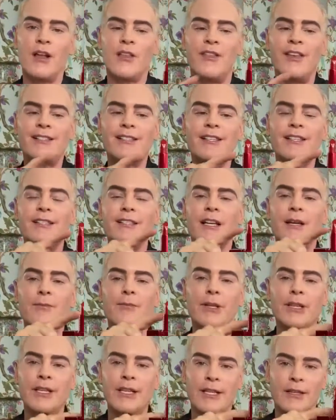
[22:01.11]
This is
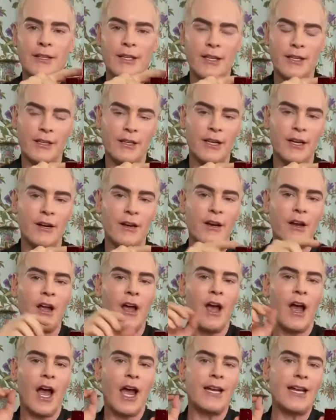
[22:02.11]
completely clear.
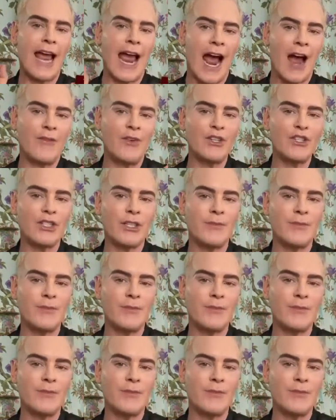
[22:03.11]
An average